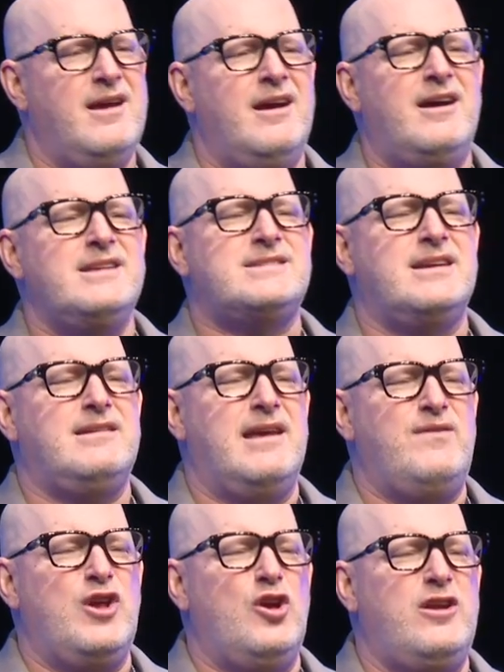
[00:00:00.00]
I said, Have
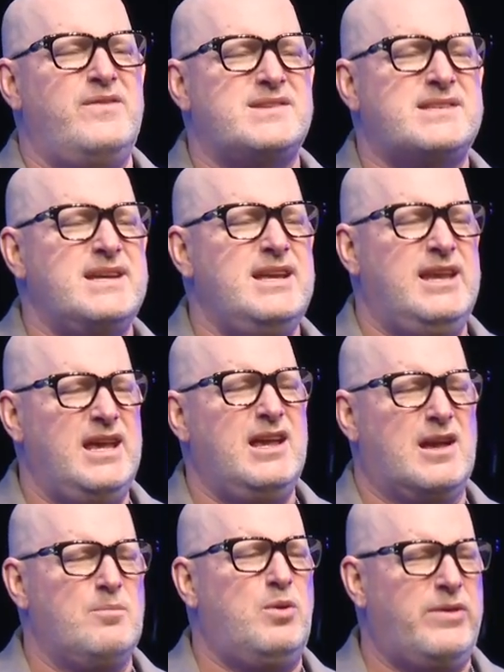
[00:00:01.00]
you heard of a CD? You
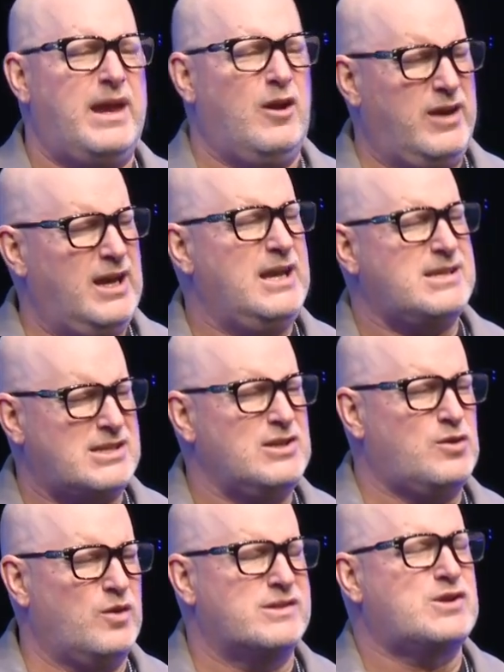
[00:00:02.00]
can put that on and listen
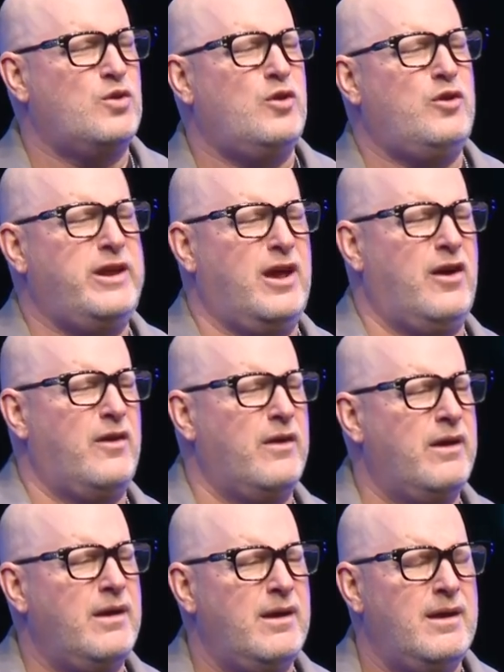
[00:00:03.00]
to it. It's called audio.
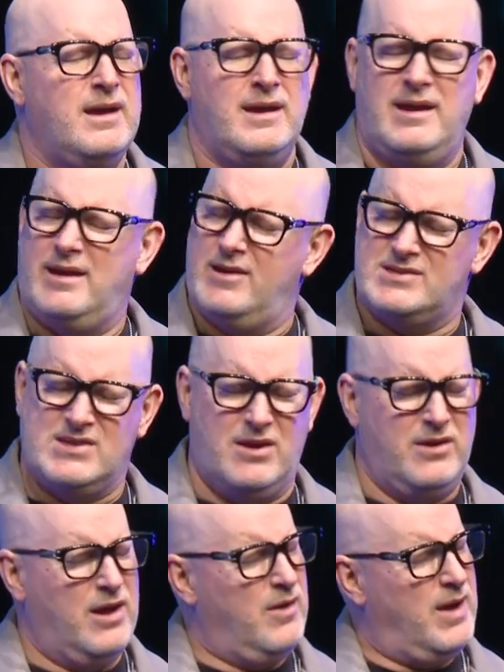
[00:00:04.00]
He goes, No,
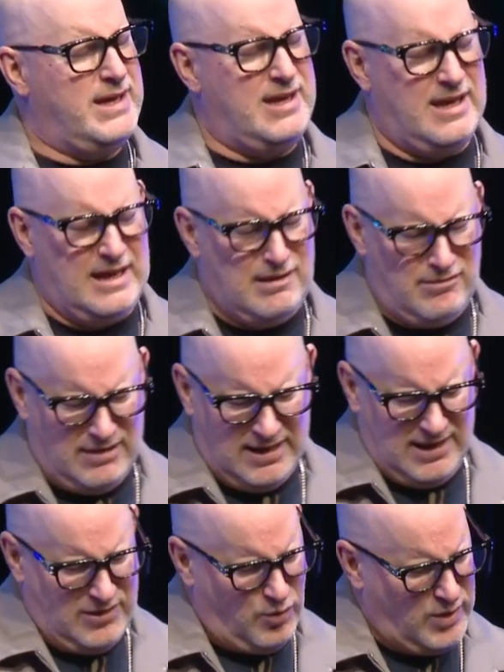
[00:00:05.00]
no, I need to, I
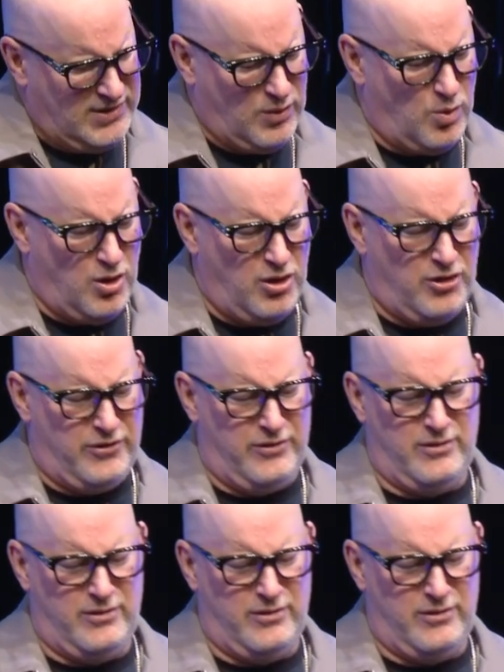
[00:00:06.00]
need to read the word.